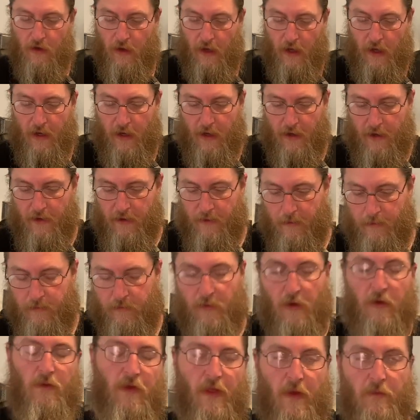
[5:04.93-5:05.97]
Uh,
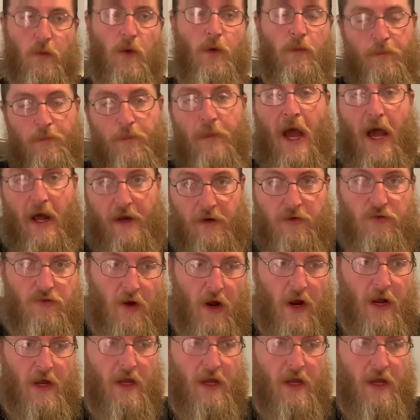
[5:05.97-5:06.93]
and then we'll pat it dry